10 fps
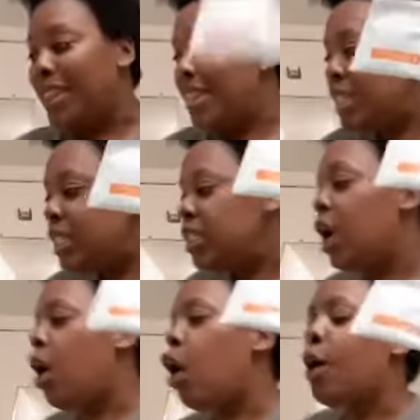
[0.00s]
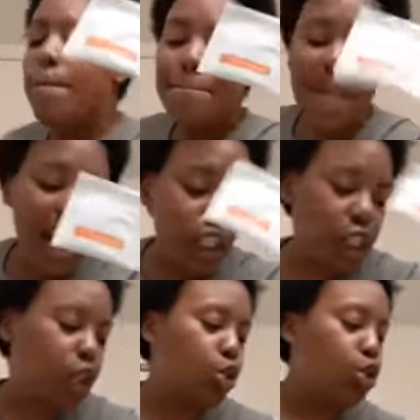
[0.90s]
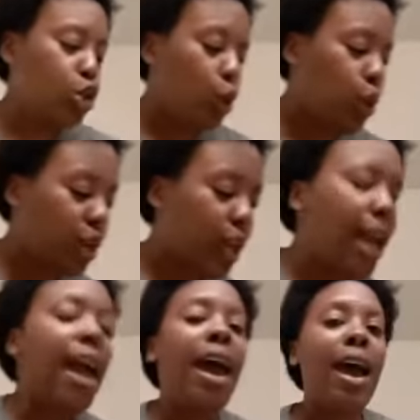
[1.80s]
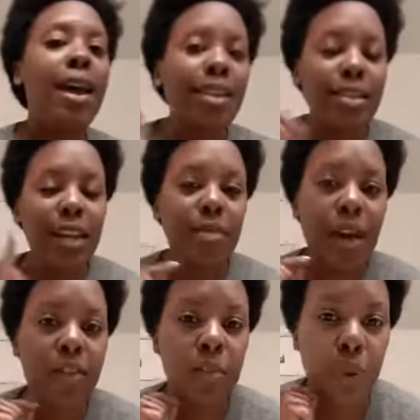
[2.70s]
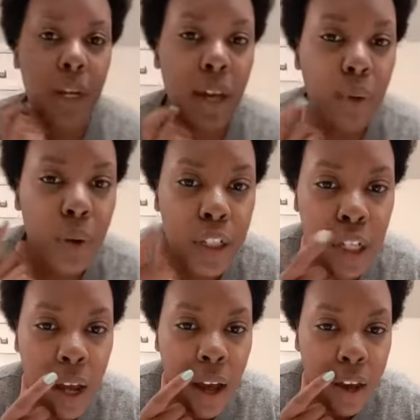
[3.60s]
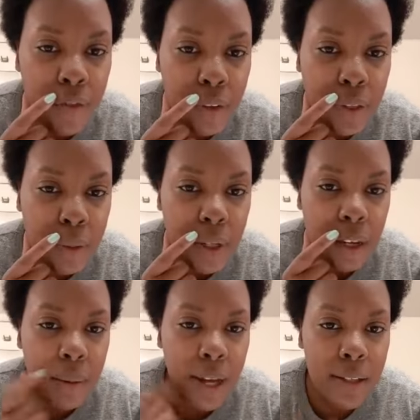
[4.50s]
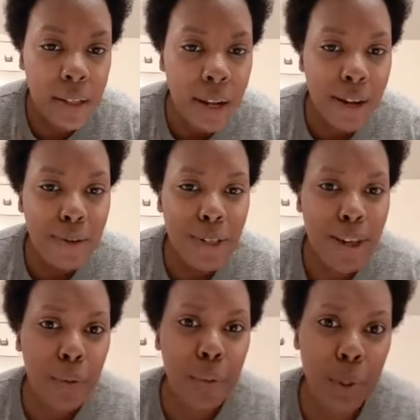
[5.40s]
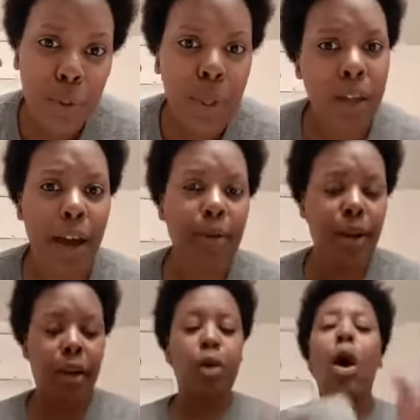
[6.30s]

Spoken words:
These are magic. They're so good. Anytime I have a breakout, which I felt this one coming on today, and I was like, rude. How dare you?